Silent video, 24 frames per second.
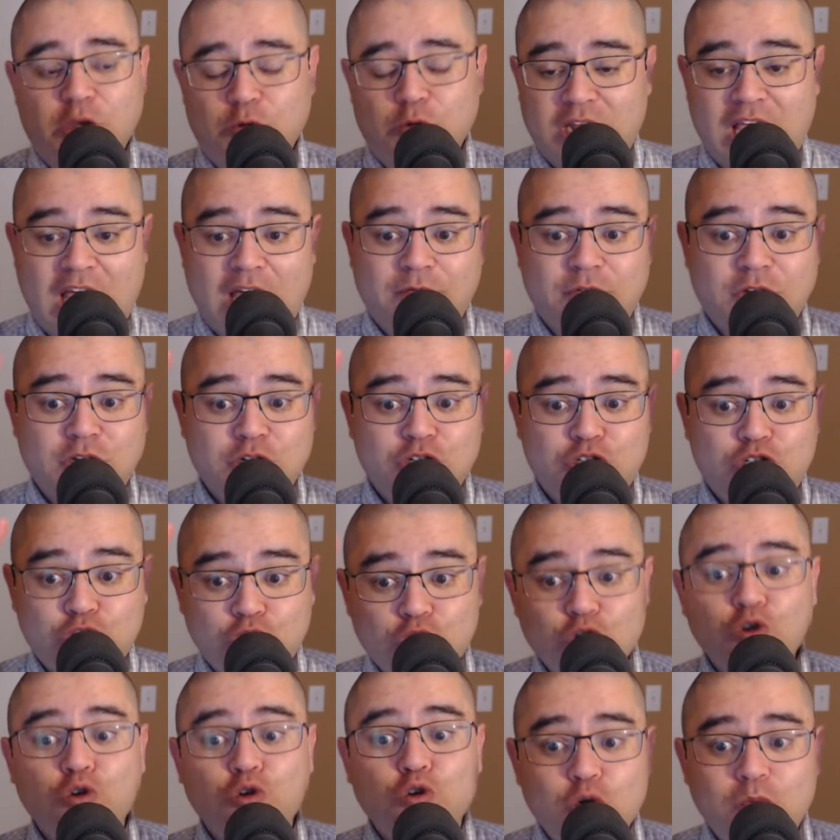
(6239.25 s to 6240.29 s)
You would have
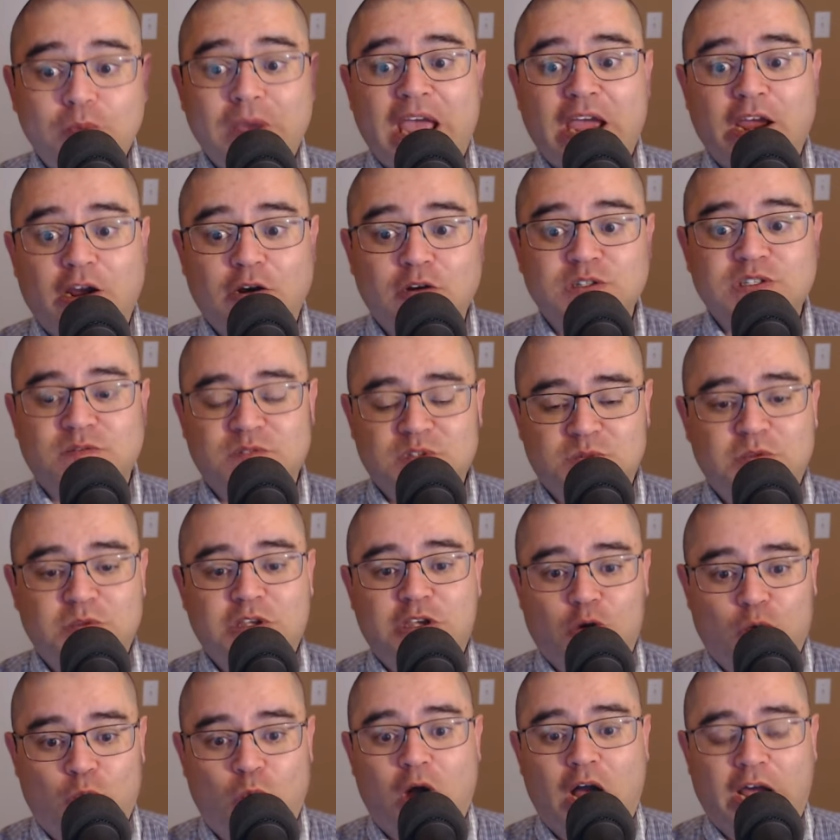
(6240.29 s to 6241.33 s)
two pairs of
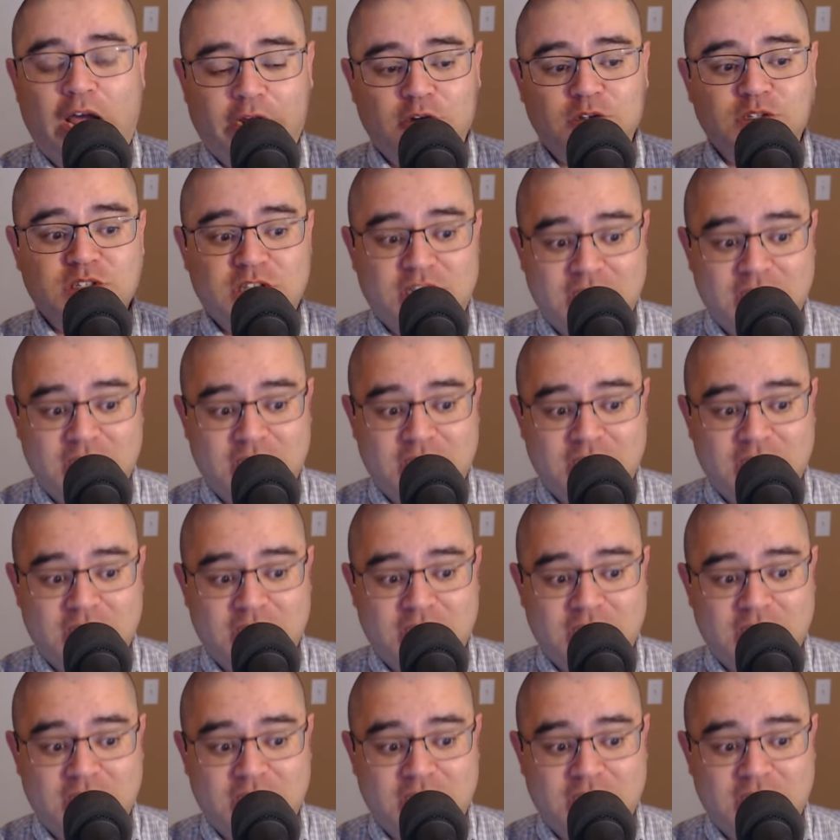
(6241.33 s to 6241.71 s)
speaker wires